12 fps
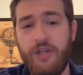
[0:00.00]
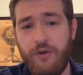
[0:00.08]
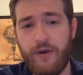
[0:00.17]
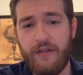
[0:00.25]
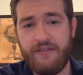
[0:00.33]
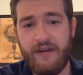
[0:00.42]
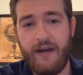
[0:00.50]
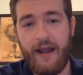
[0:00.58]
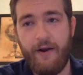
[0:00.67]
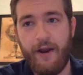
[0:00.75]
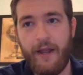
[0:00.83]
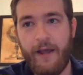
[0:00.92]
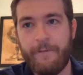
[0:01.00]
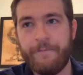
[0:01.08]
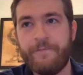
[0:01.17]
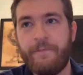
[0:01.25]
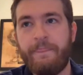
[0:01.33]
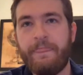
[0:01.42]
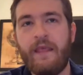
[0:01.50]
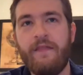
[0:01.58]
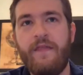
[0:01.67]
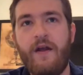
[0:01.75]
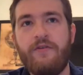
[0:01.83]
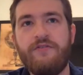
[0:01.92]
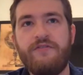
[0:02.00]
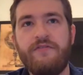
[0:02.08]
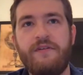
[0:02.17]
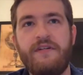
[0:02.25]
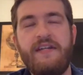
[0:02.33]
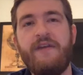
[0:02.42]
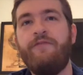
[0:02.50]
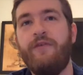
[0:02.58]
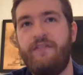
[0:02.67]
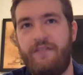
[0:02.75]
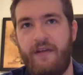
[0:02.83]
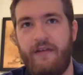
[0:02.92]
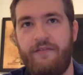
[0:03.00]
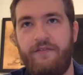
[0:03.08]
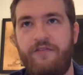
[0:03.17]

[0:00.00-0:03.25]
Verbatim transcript: units in an area, there's differences.